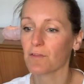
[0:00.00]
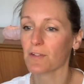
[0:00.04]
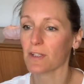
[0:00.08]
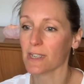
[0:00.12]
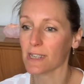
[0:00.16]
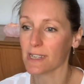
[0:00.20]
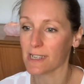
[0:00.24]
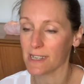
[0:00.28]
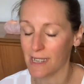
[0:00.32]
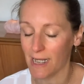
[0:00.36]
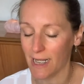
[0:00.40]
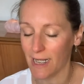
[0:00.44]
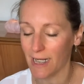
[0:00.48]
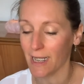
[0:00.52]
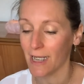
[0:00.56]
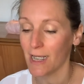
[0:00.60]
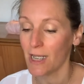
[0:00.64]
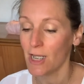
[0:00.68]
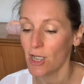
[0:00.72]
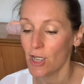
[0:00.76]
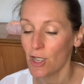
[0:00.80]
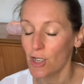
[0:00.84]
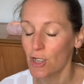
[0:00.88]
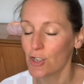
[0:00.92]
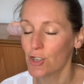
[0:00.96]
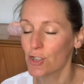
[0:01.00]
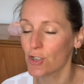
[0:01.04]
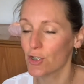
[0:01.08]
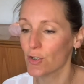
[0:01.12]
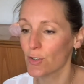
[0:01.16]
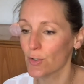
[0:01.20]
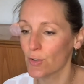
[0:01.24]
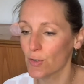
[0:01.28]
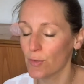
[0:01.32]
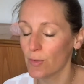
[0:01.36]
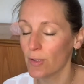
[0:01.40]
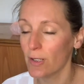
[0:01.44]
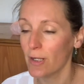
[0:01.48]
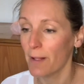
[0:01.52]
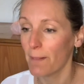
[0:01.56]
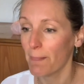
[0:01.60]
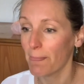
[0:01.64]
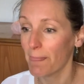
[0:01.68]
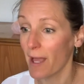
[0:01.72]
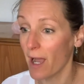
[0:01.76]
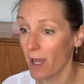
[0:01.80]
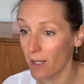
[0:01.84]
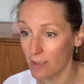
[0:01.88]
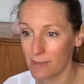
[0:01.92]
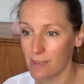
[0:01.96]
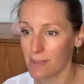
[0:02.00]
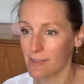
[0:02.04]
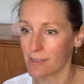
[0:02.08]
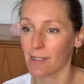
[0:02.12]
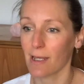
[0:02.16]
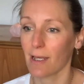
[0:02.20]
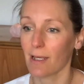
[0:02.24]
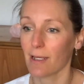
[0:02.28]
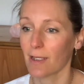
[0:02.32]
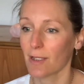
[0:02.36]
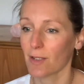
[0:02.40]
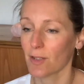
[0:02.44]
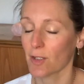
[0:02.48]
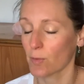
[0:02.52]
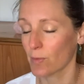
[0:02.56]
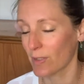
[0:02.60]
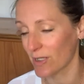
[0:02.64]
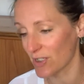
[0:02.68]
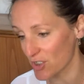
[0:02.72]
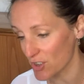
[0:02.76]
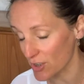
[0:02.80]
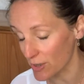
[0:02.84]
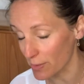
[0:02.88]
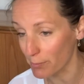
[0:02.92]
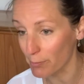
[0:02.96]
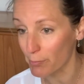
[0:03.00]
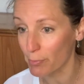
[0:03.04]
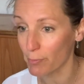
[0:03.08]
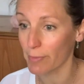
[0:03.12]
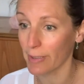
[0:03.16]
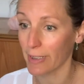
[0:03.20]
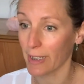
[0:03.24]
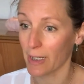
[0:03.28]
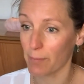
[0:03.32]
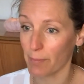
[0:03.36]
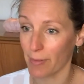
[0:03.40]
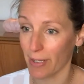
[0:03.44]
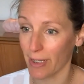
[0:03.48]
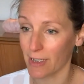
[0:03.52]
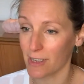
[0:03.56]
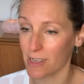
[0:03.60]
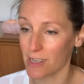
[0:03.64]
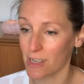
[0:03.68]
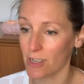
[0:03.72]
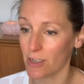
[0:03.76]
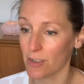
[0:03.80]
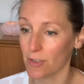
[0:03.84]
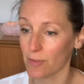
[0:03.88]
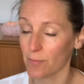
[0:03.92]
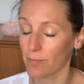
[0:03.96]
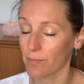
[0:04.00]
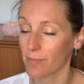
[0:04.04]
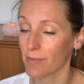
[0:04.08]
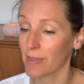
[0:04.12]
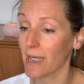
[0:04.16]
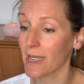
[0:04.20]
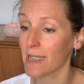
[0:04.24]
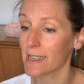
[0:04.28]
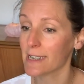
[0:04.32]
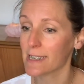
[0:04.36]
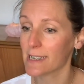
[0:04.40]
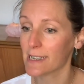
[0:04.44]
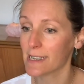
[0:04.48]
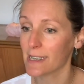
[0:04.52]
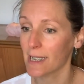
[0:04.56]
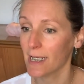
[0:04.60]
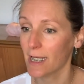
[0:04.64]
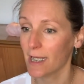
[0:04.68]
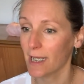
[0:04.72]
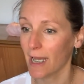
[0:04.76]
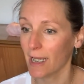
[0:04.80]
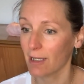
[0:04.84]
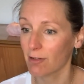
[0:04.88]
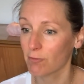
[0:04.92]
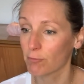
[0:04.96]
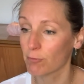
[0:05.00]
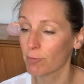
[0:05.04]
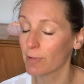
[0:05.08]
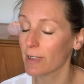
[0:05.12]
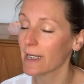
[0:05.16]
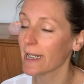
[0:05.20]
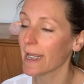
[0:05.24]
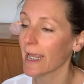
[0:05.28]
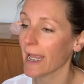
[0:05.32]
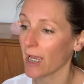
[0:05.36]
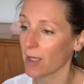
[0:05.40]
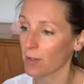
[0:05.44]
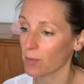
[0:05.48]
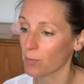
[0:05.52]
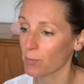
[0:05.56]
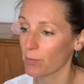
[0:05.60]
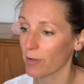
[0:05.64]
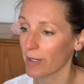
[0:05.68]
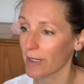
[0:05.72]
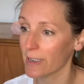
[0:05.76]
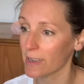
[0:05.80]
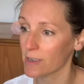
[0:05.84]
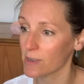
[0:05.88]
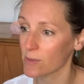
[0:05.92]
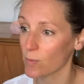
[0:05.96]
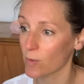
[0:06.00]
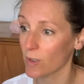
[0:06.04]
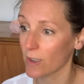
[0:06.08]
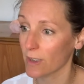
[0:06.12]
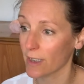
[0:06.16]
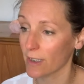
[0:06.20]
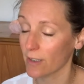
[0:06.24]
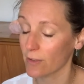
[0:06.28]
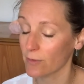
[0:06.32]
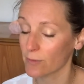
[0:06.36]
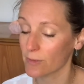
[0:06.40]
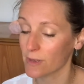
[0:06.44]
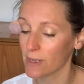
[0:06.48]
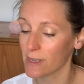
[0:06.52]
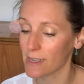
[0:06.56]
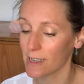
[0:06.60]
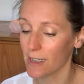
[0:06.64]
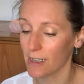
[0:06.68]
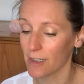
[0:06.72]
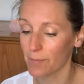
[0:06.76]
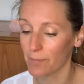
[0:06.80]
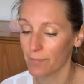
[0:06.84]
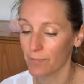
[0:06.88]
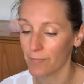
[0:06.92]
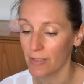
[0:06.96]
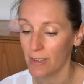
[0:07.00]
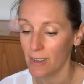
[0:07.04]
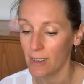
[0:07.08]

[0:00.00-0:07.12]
the stick to answer the question and bring it back to you. That's really how the brain is working all the time.